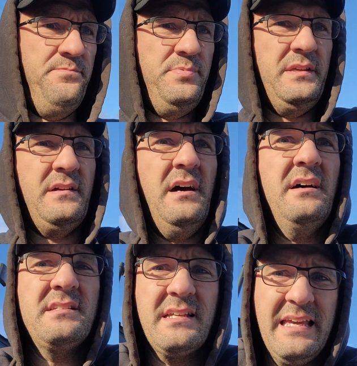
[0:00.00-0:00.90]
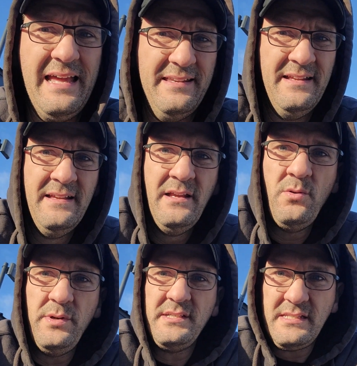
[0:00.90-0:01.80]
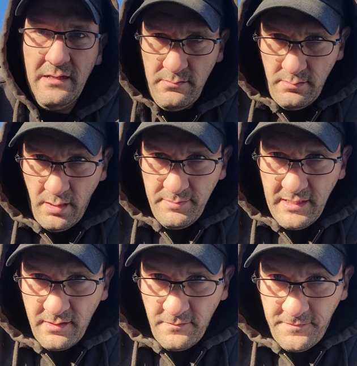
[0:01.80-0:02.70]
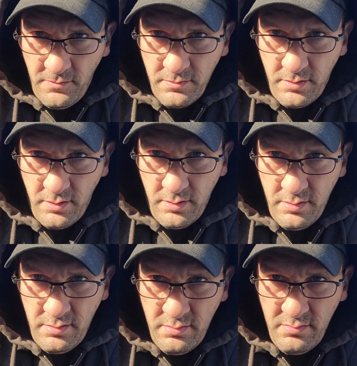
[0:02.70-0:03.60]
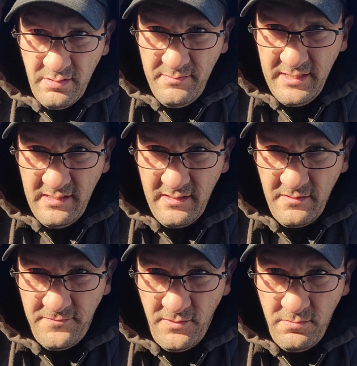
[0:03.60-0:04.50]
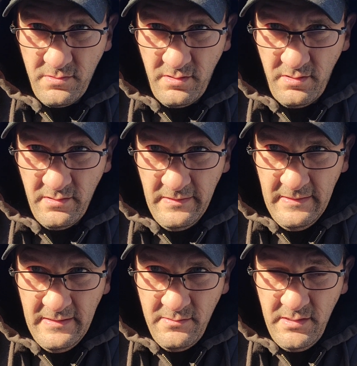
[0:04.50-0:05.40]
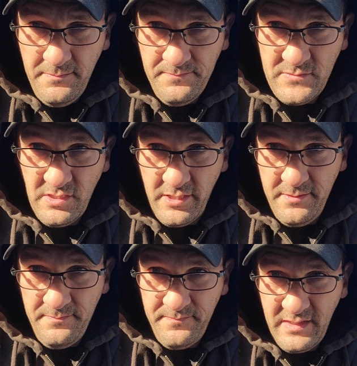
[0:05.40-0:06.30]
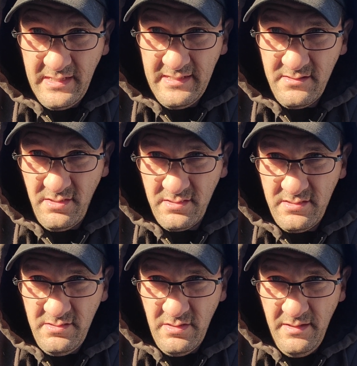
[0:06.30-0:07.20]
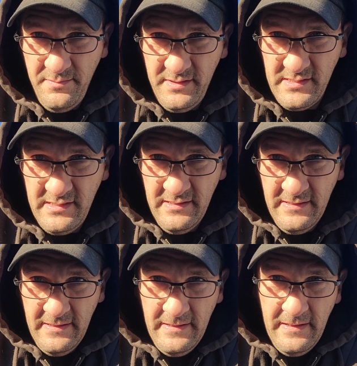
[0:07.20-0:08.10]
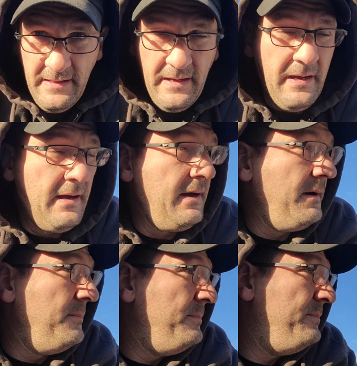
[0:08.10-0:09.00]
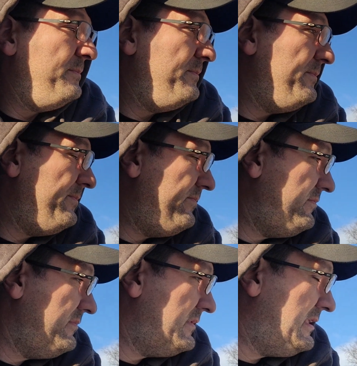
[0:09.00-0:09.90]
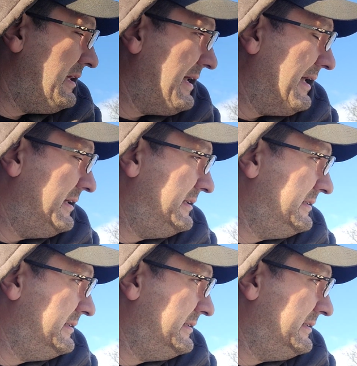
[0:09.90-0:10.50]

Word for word: Because, again, we I'm getting a phone call. Why am I getting a phone call? Well, sorry, can't talk to you. I'm busy. Um, yeah,